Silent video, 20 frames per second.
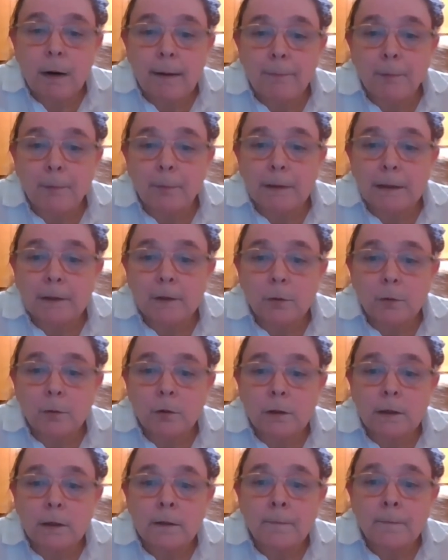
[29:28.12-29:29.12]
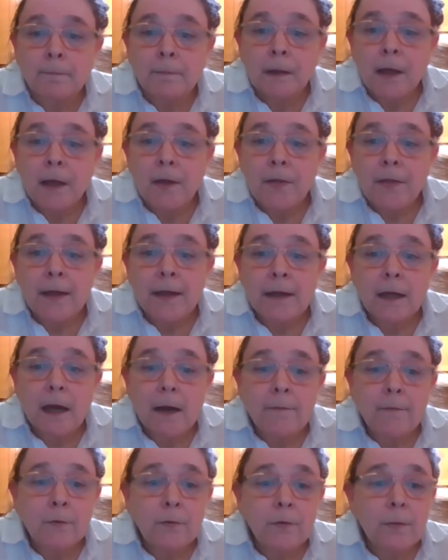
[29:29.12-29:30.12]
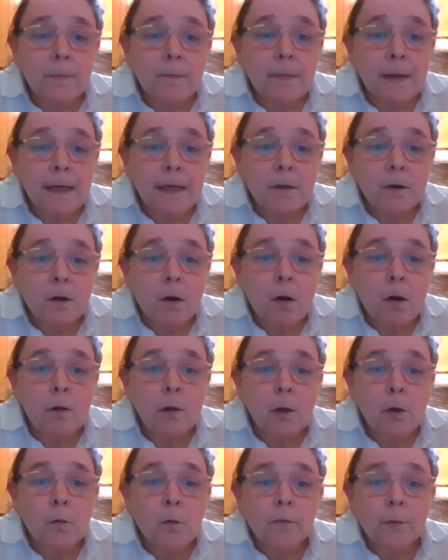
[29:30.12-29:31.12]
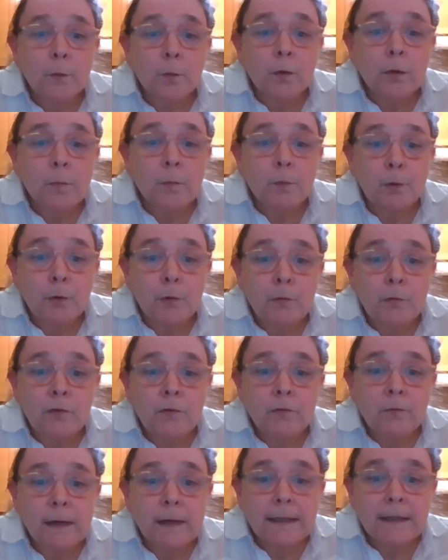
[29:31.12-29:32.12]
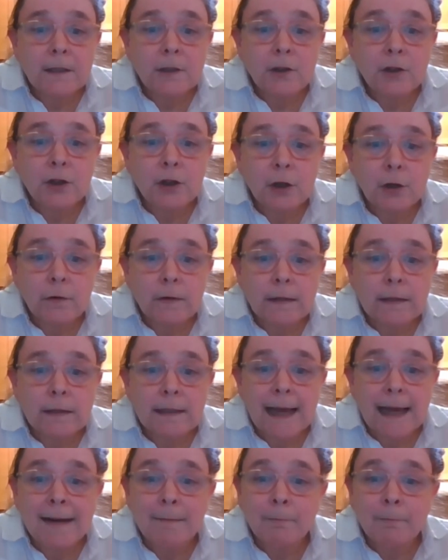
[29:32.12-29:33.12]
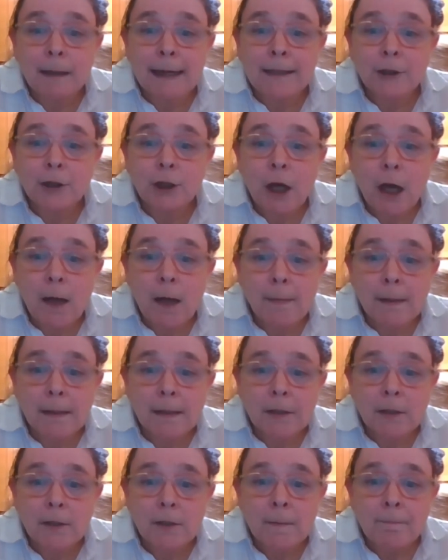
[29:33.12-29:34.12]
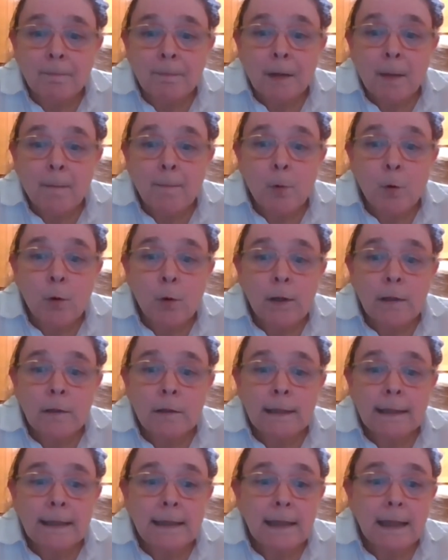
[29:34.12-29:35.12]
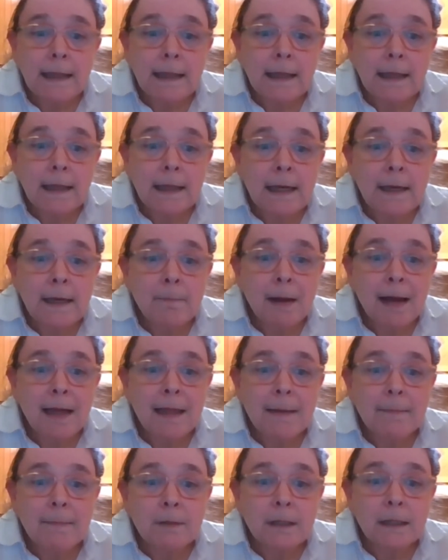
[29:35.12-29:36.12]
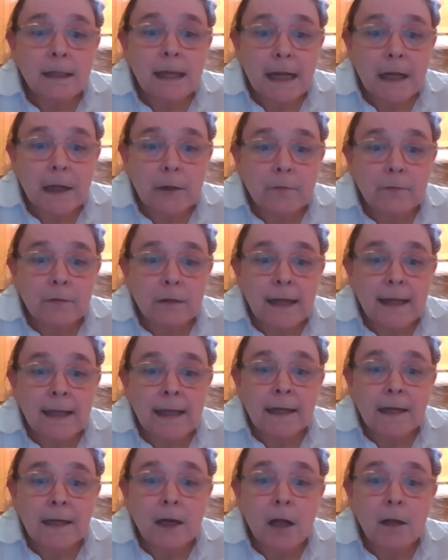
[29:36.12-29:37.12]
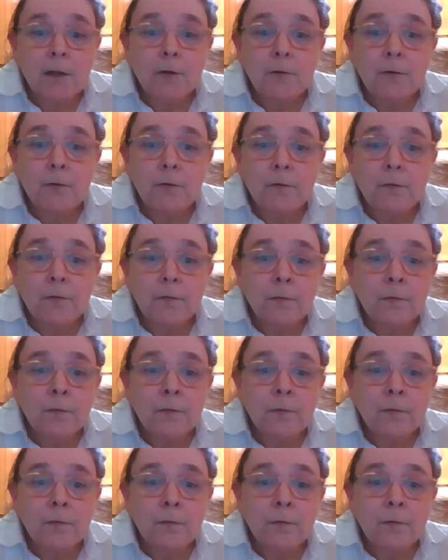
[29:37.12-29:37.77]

happily toasted. Then cover the meat all over with prunes, raisins, currants, and blanched almonds, boiled in a thing by themselves, and then color the